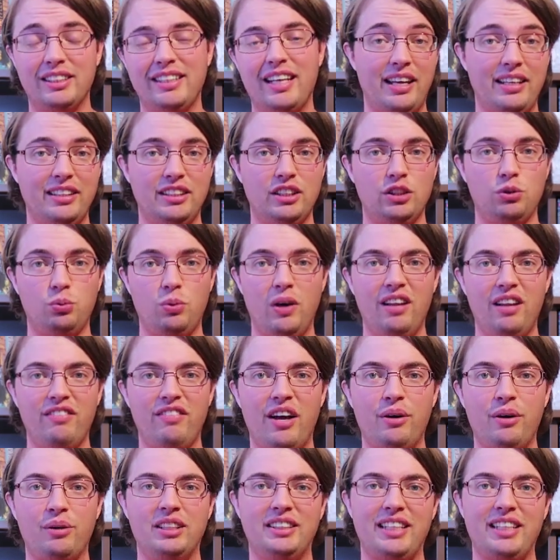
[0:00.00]
and that is 12
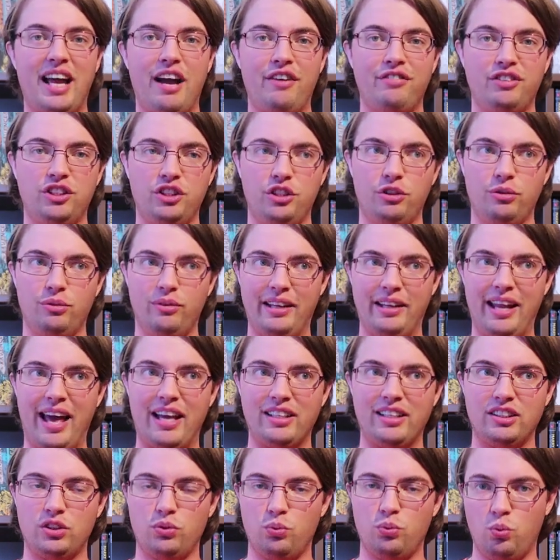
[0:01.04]
hours after you
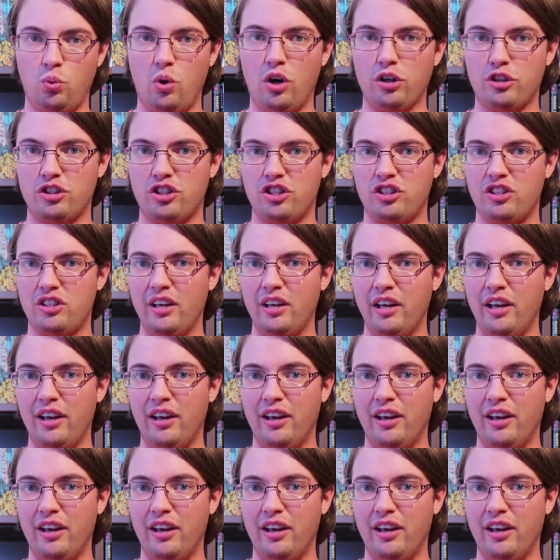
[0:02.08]
last watched